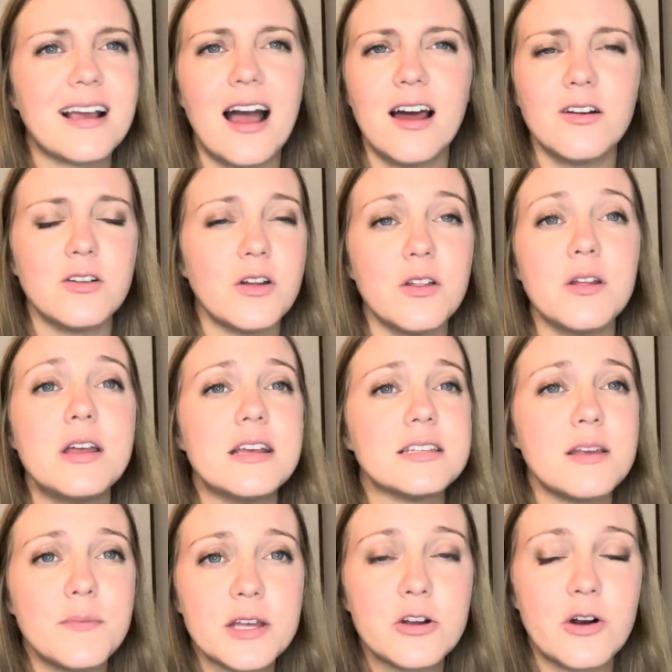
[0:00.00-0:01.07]
I don't know.
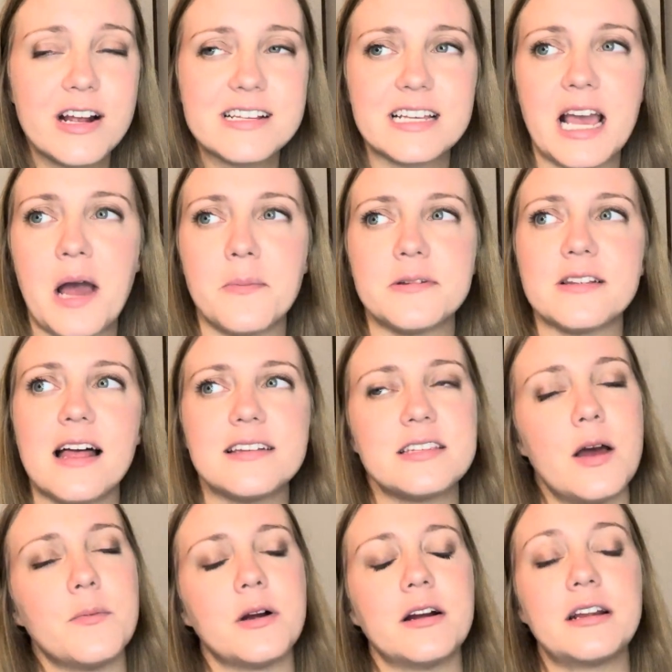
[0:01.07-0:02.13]
Something crazy happened last
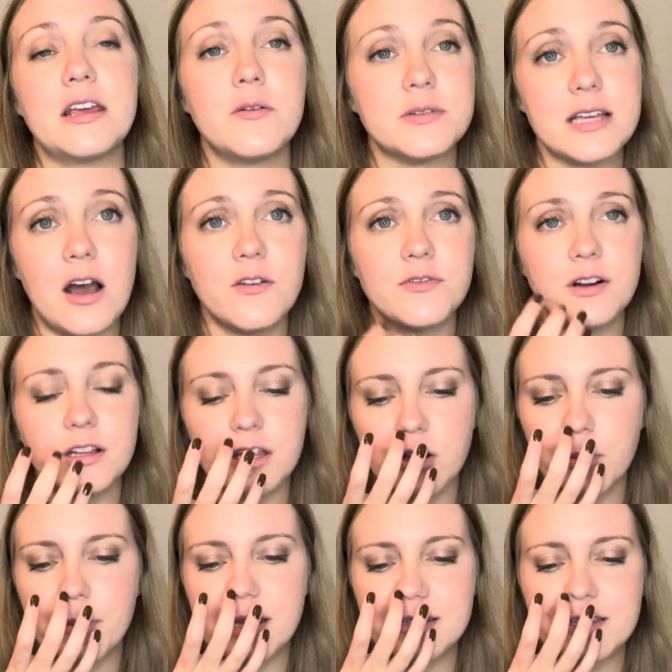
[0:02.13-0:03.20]
summer and he was out for a
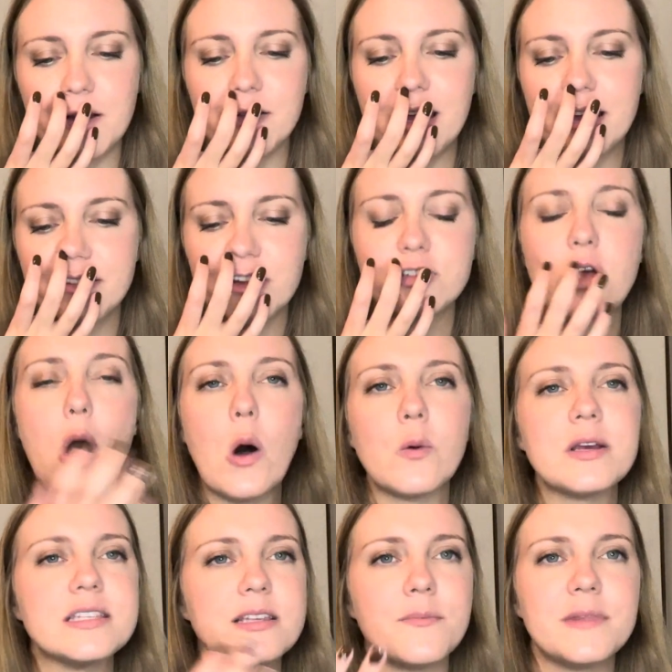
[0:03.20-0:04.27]
little bit. So there's
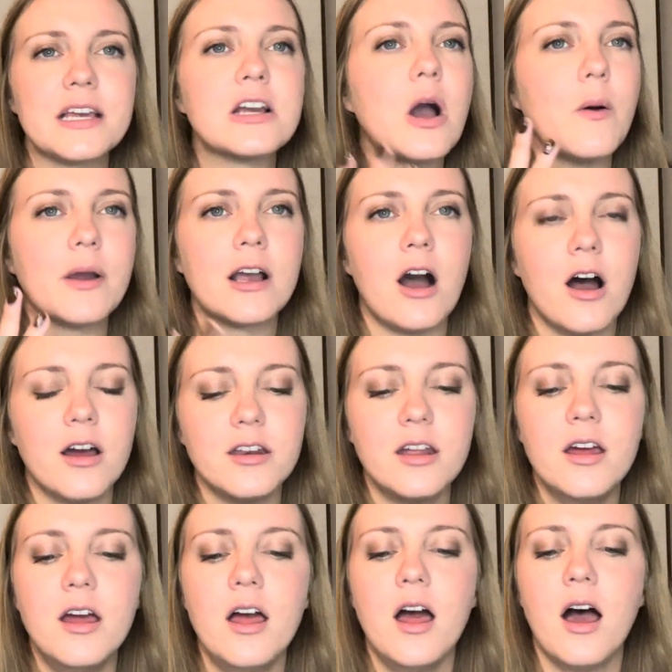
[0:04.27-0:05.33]
always something going on
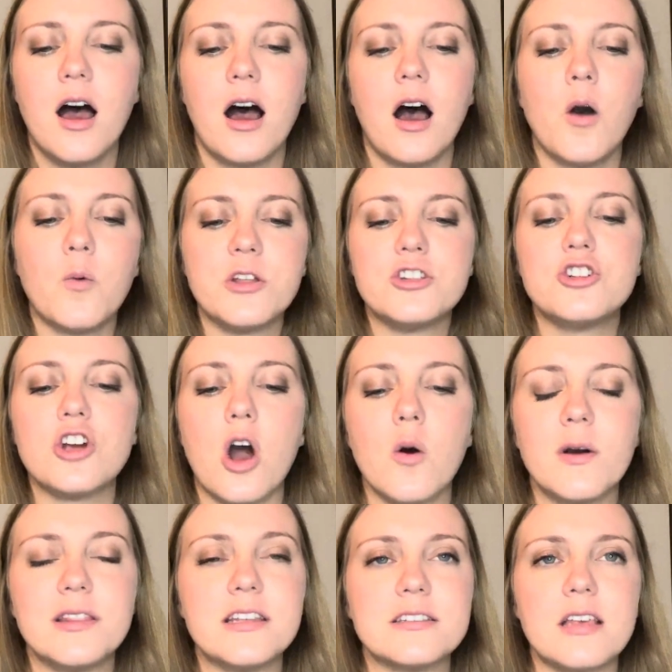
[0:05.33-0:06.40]
with Joe
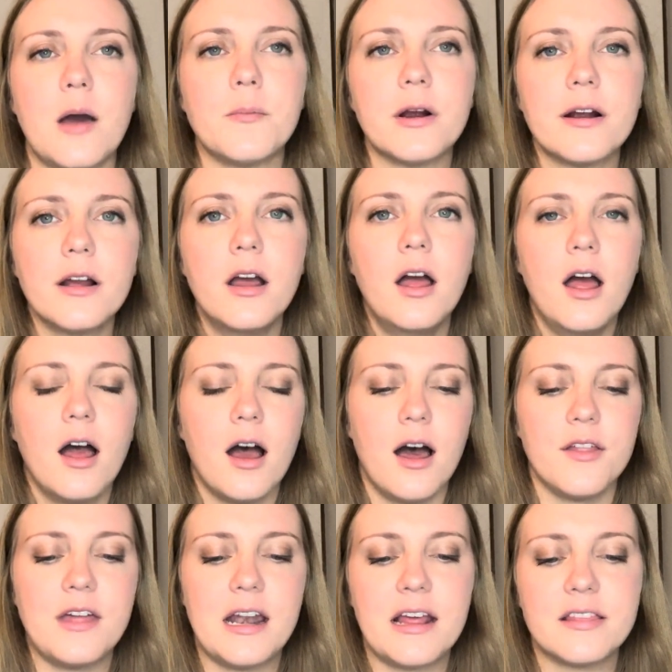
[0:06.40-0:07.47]
in the summer
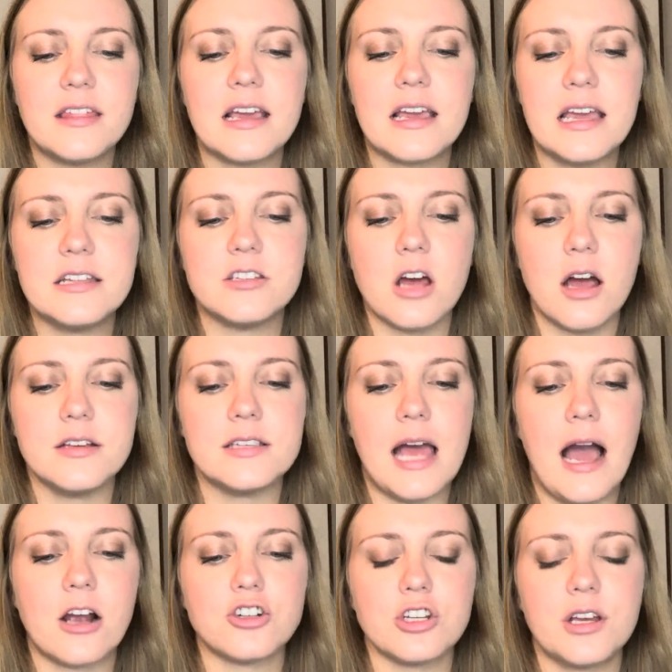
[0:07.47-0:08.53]
that I think it does
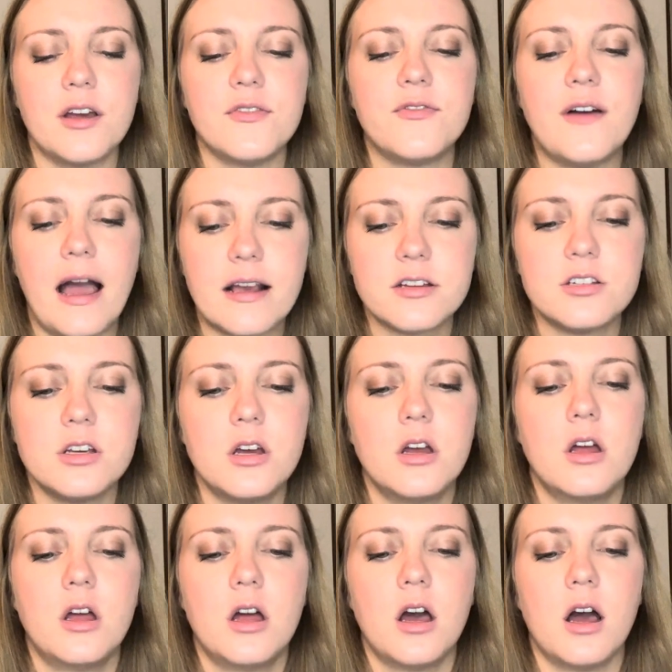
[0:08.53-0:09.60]
actually affect
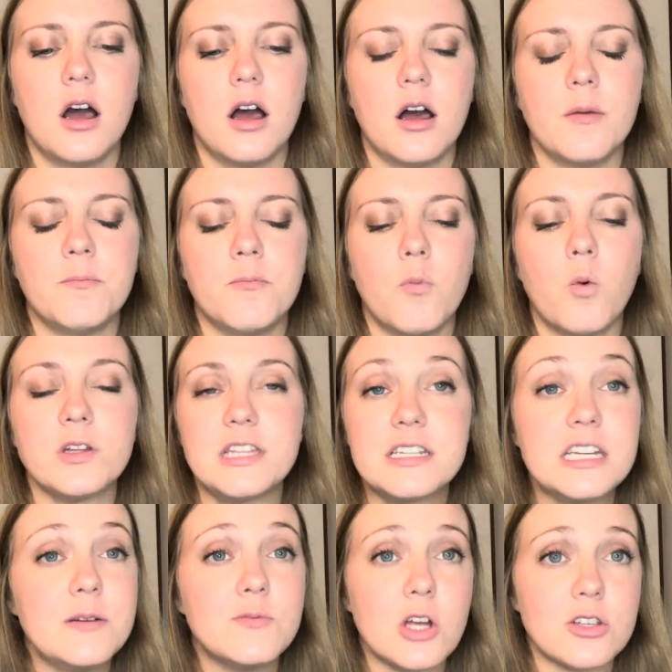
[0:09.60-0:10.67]
what the
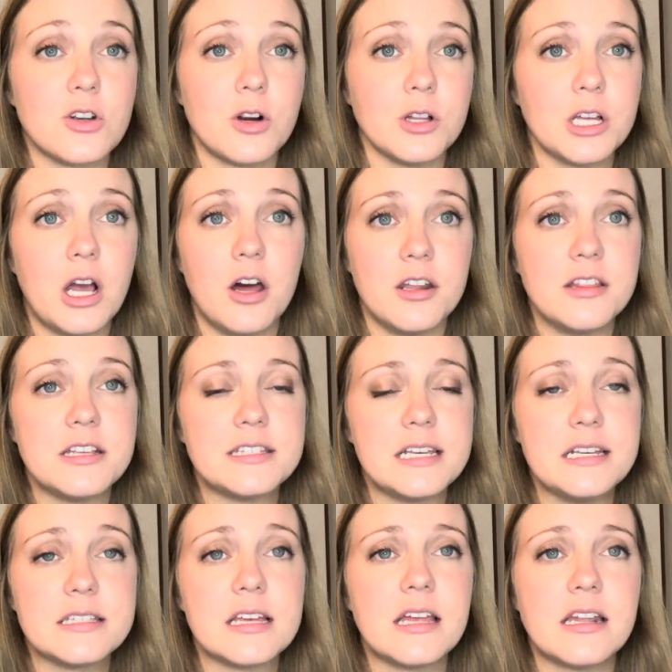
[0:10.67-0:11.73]
team does early on in the
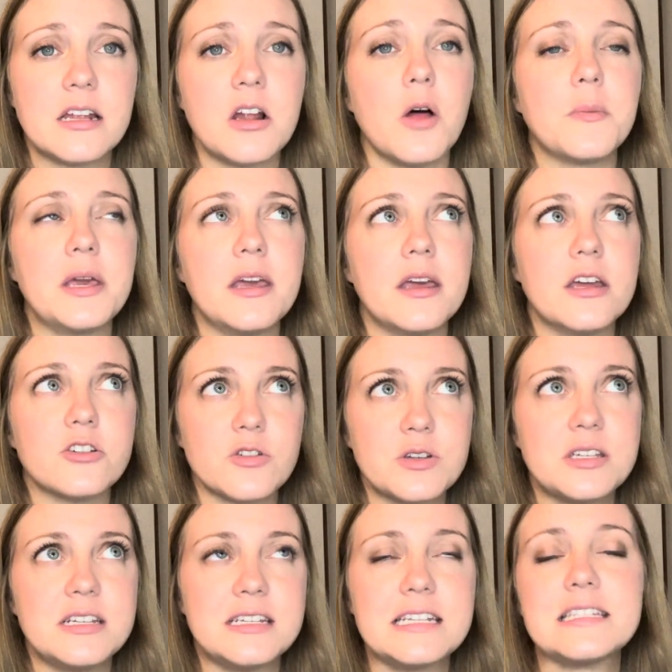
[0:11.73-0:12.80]
season. And I'll be
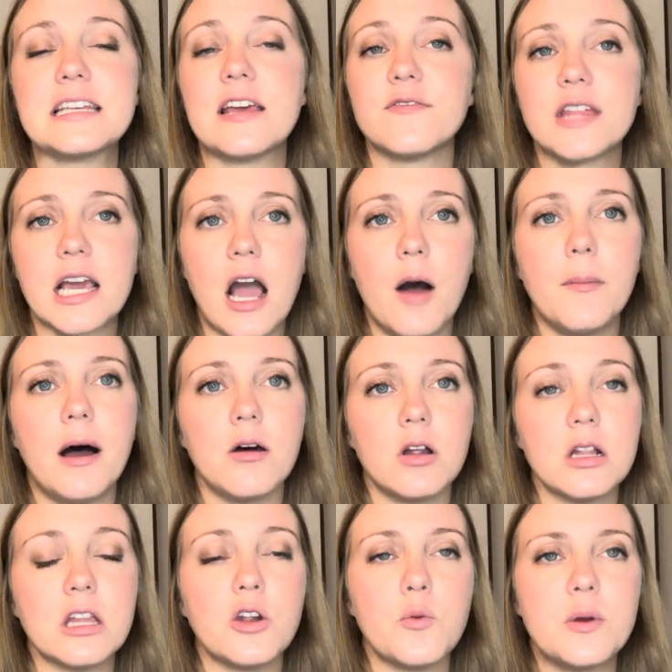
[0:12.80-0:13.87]
interested to see if they come out a
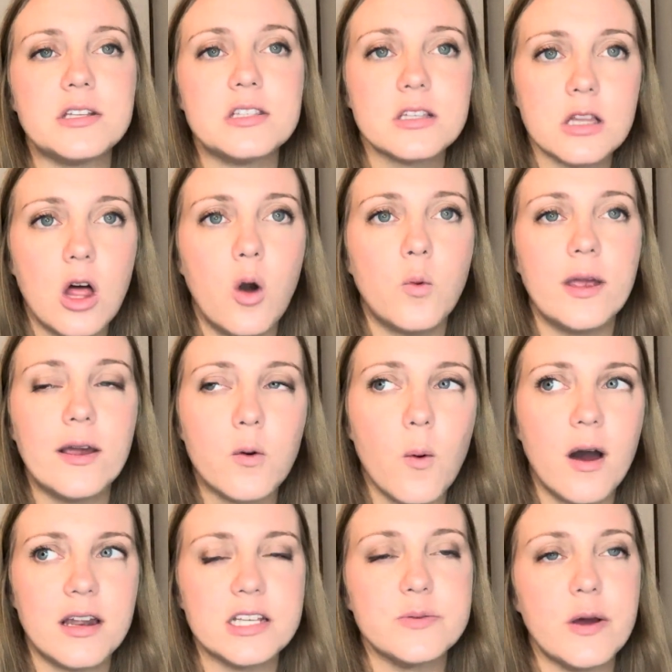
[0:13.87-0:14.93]
little bit slow week
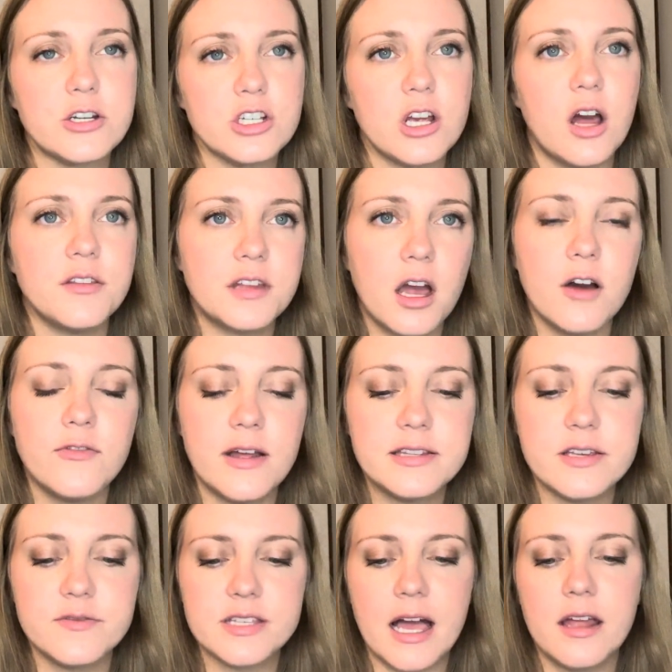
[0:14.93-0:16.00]
one, especially on the
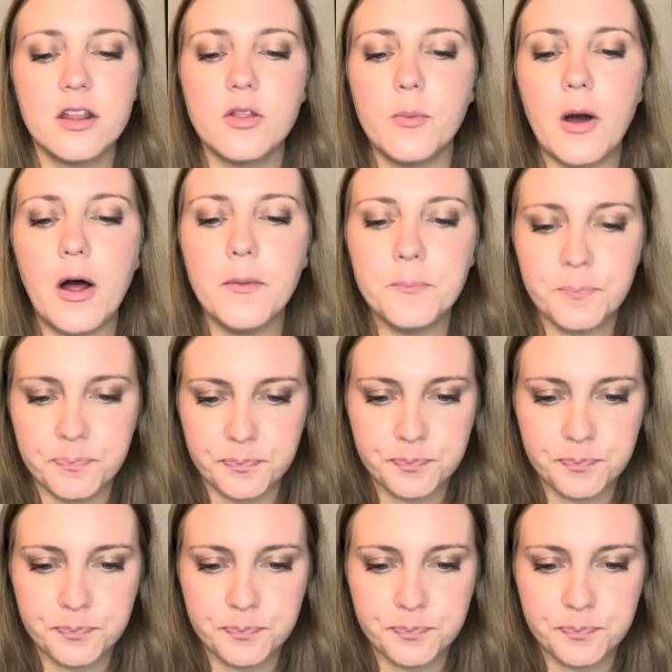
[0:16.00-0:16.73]
offensive side of the ball.